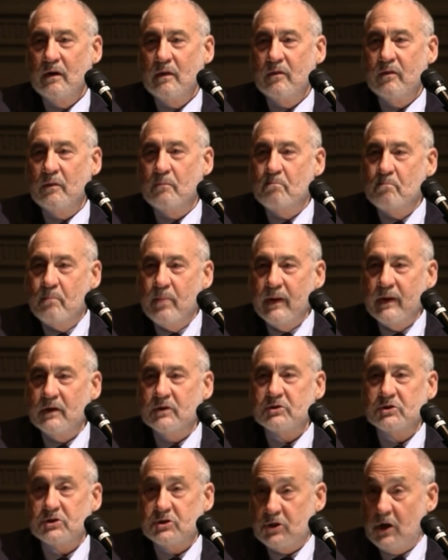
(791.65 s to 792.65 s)
the
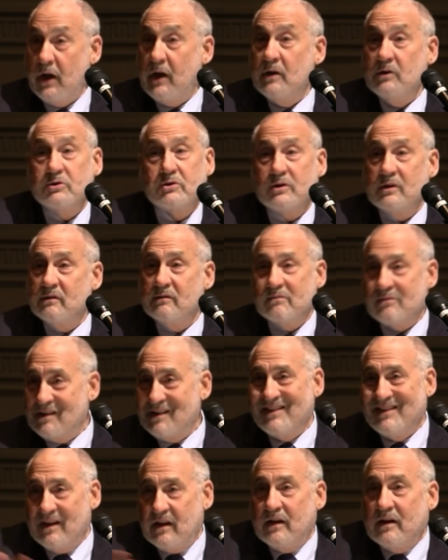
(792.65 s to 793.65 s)
biggest change in,
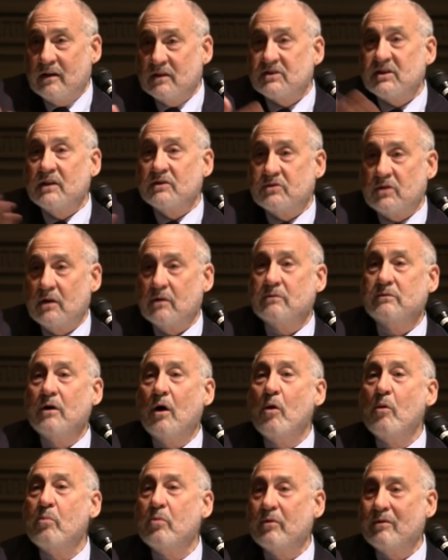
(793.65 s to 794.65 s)
in, in a sense in a
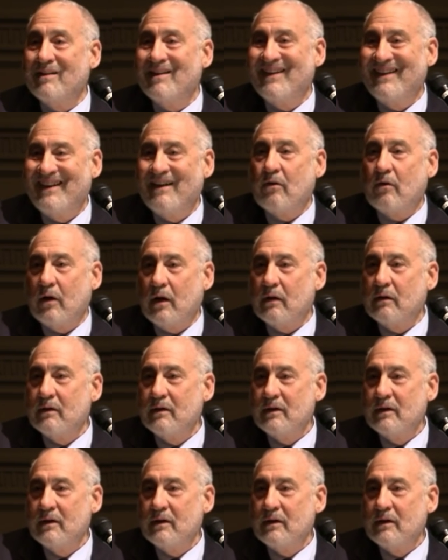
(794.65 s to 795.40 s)
global era.